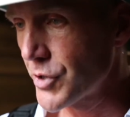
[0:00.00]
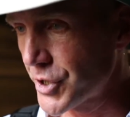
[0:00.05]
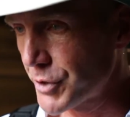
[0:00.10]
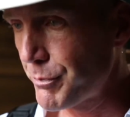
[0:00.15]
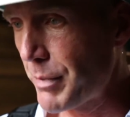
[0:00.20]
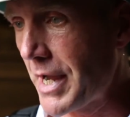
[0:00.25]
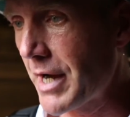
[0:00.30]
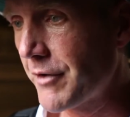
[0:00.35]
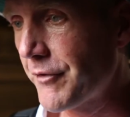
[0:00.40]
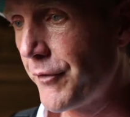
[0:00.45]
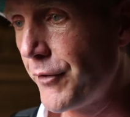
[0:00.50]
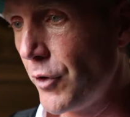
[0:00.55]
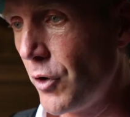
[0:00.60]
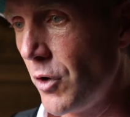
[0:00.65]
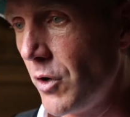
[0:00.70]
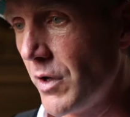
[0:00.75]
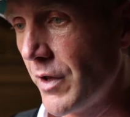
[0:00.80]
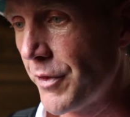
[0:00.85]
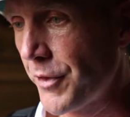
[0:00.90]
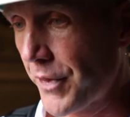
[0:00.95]

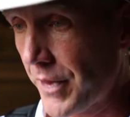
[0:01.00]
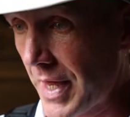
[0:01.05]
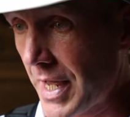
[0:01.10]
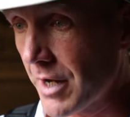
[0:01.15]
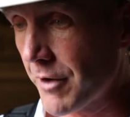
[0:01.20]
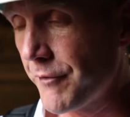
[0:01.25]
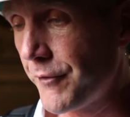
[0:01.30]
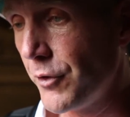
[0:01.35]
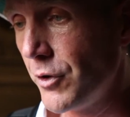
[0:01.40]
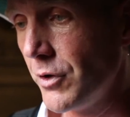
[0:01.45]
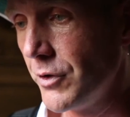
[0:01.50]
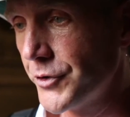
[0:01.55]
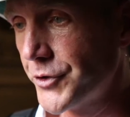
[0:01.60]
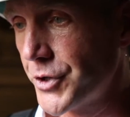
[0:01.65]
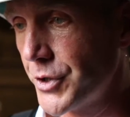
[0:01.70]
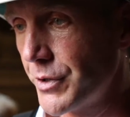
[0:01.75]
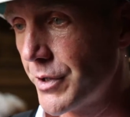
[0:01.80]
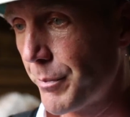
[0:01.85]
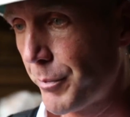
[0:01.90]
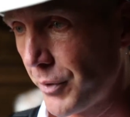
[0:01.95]
respectful and thankful
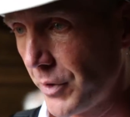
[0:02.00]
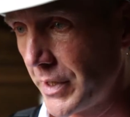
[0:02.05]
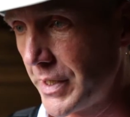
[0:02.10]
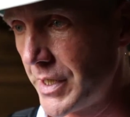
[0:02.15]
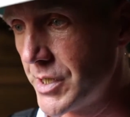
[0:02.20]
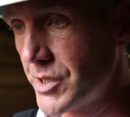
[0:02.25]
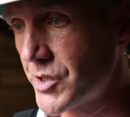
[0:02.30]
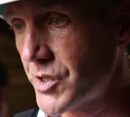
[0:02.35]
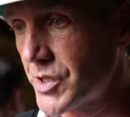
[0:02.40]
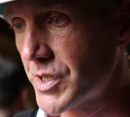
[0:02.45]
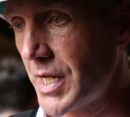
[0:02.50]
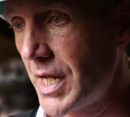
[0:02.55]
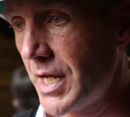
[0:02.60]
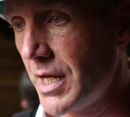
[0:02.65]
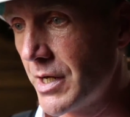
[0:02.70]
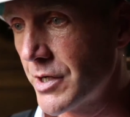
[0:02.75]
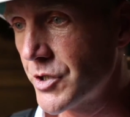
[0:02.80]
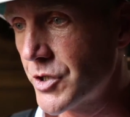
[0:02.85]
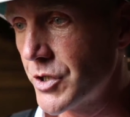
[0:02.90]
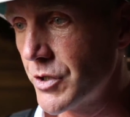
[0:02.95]
to the police
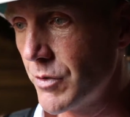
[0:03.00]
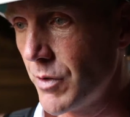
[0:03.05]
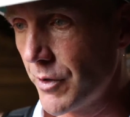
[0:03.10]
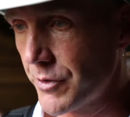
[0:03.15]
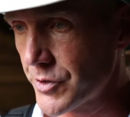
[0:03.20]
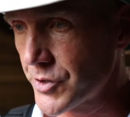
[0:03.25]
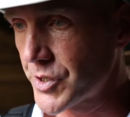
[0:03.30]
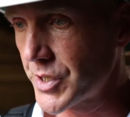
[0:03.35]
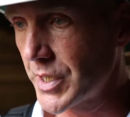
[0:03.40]
and to other